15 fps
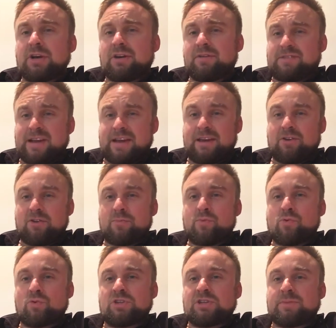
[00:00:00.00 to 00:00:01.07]
have taken on
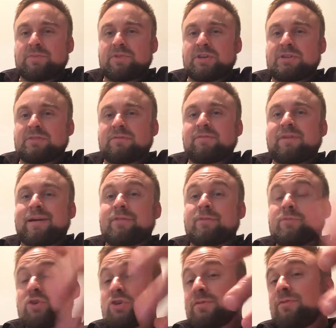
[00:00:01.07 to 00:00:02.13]
board some of these and found
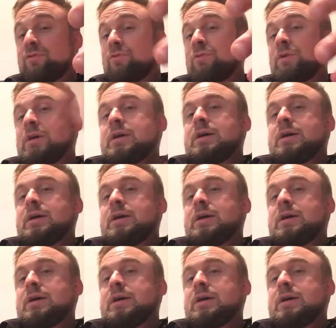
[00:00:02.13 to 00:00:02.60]
them useful.